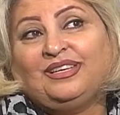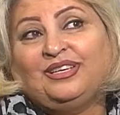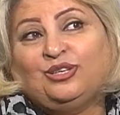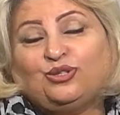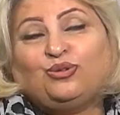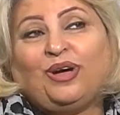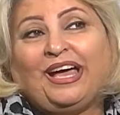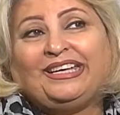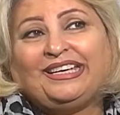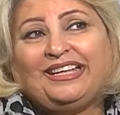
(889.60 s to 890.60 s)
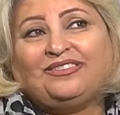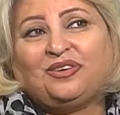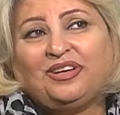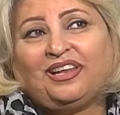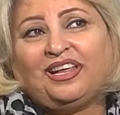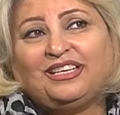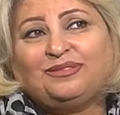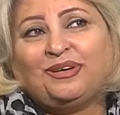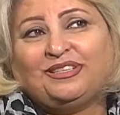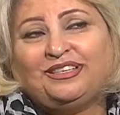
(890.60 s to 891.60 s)
So I can't realize
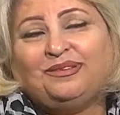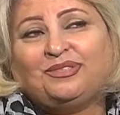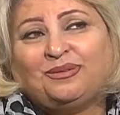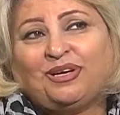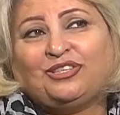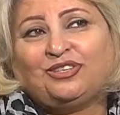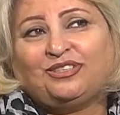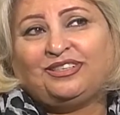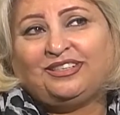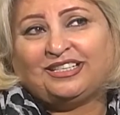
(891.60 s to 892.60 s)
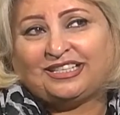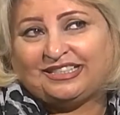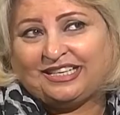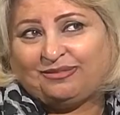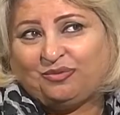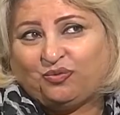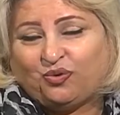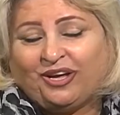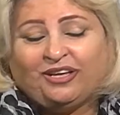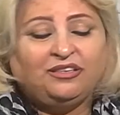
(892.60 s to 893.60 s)
my dreams and my children, as I said
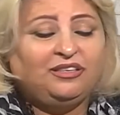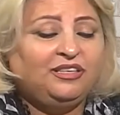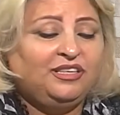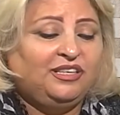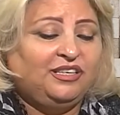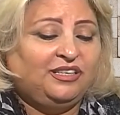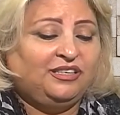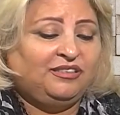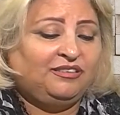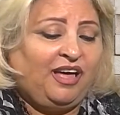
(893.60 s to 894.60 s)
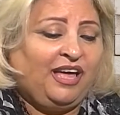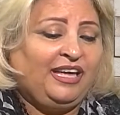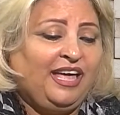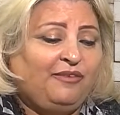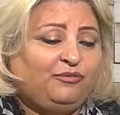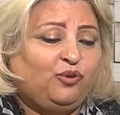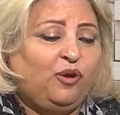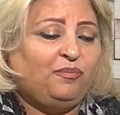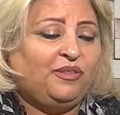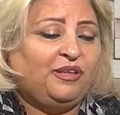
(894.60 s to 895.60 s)
before. I have to
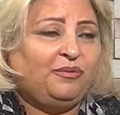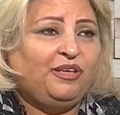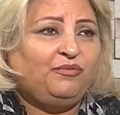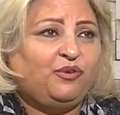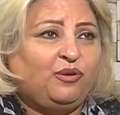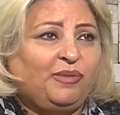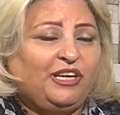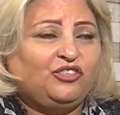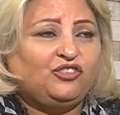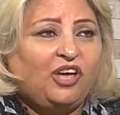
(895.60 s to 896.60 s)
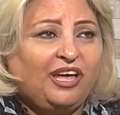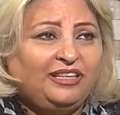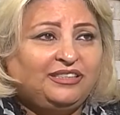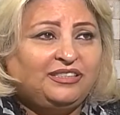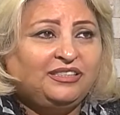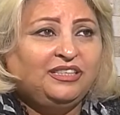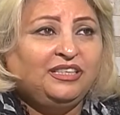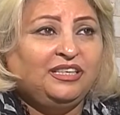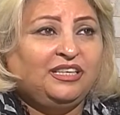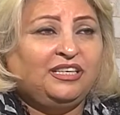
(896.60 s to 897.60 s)
open the way for my child
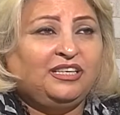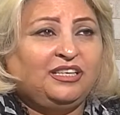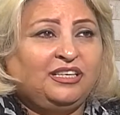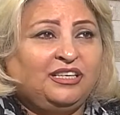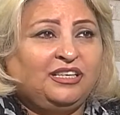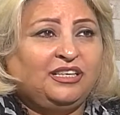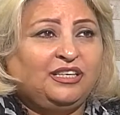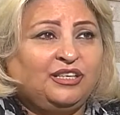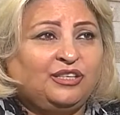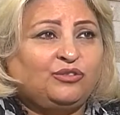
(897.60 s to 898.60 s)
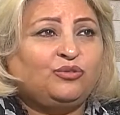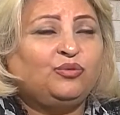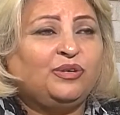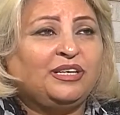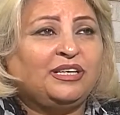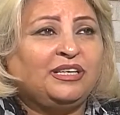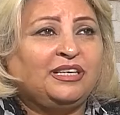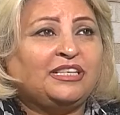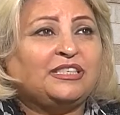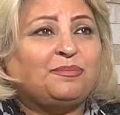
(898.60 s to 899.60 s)
to
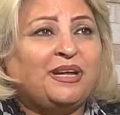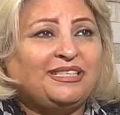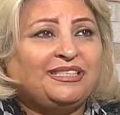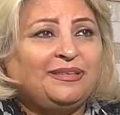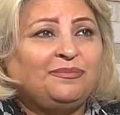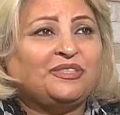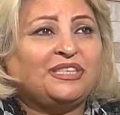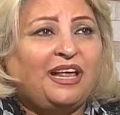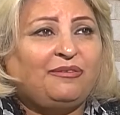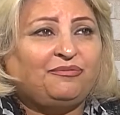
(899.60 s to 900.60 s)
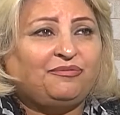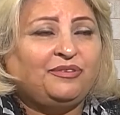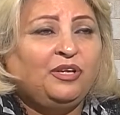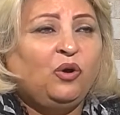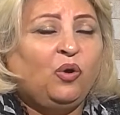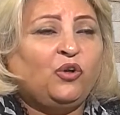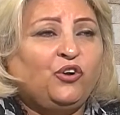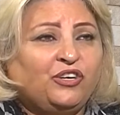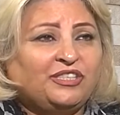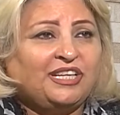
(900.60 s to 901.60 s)
express himself or
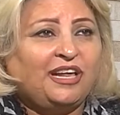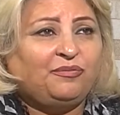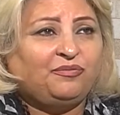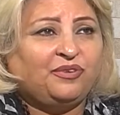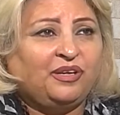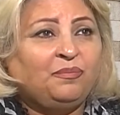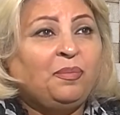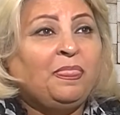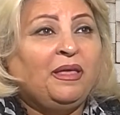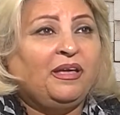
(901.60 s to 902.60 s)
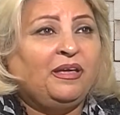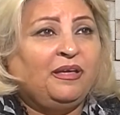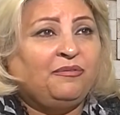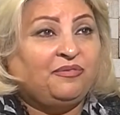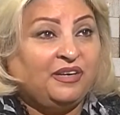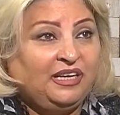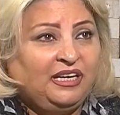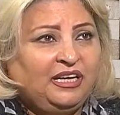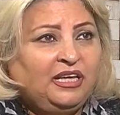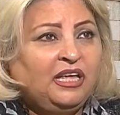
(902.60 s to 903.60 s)
herself
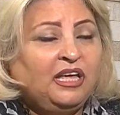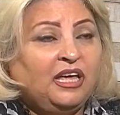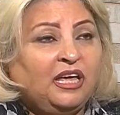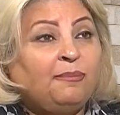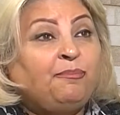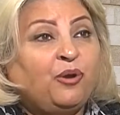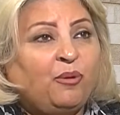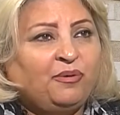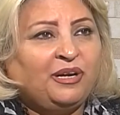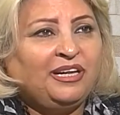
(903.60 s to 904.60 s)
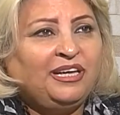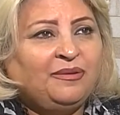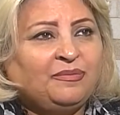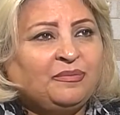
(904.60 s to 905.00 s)
freely, properly,